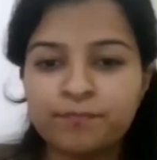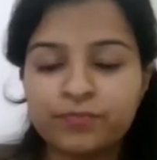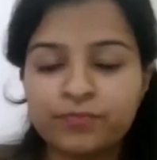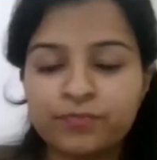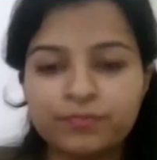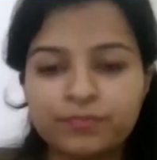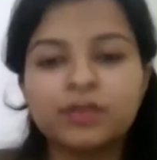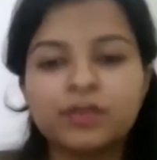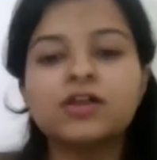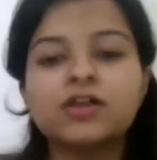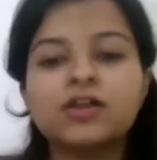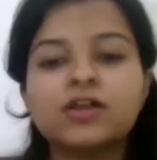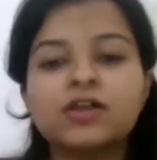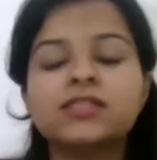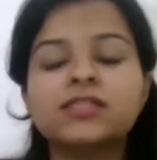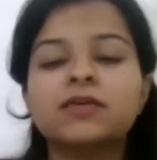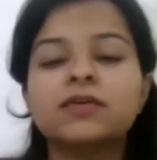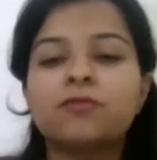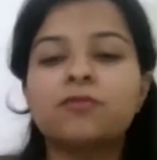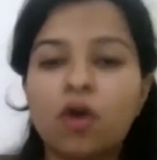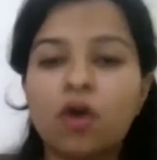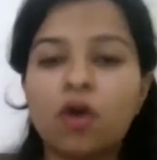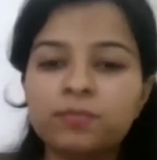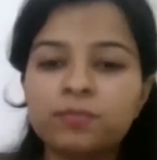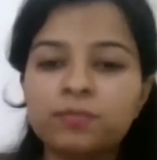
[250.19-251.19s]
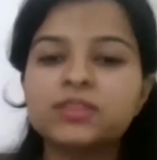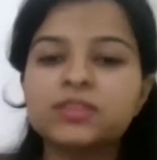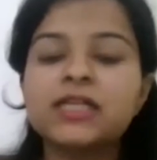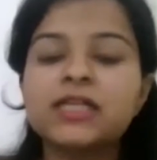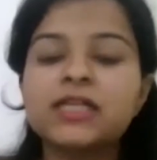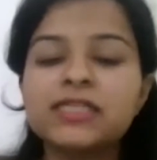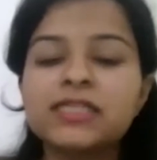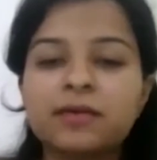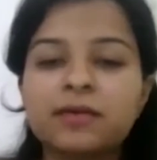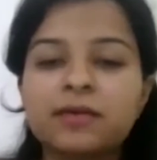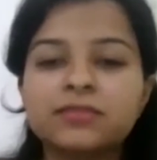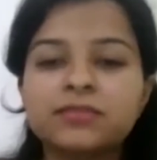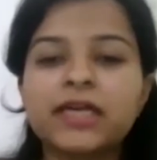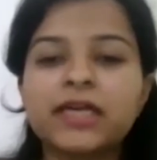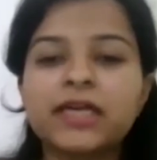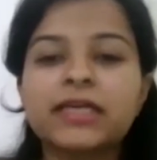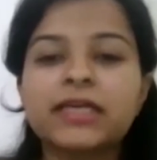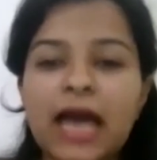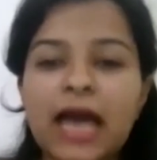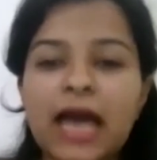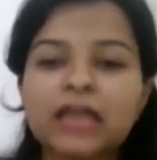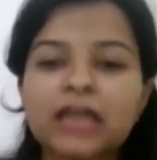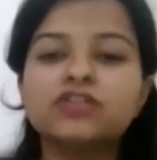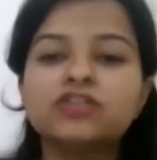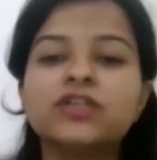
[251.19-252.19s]
because optional subject
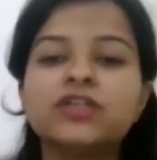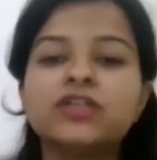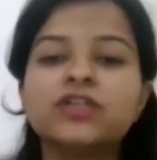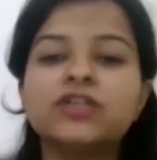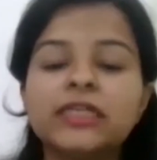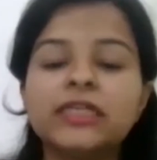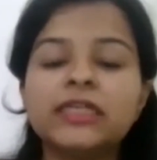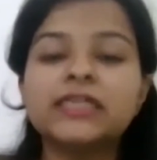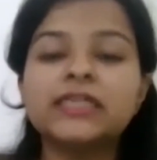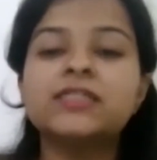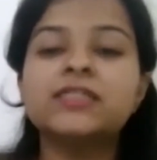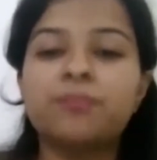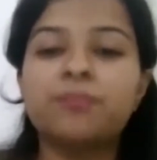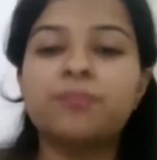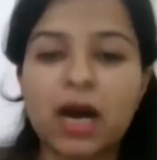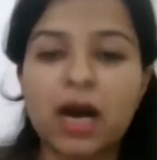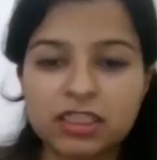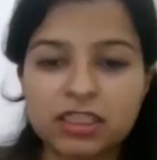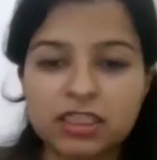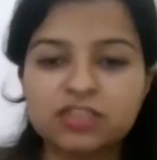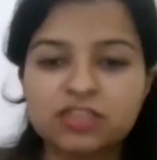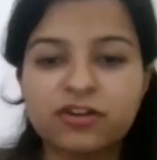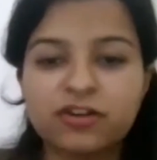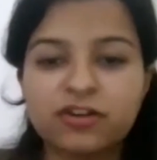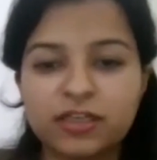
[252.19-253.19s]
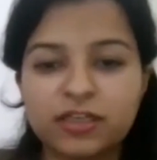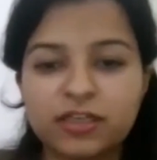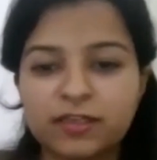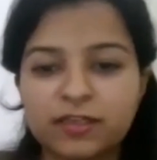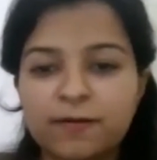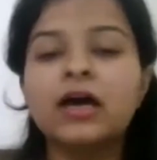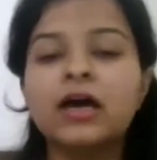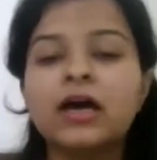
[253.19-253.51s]
actually needs mastery.